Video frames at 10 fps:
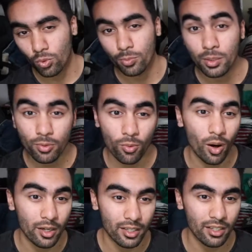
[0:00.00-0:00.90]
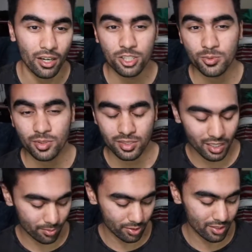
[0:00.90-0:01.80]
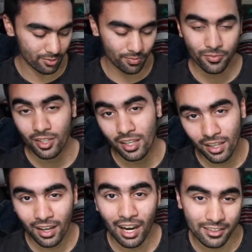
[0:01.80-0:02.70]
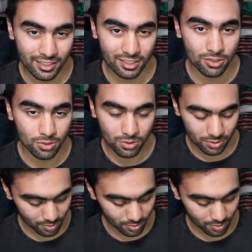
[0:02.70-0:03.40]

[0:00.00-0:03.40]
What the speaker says: what people wanted 100%, but I think it's cool.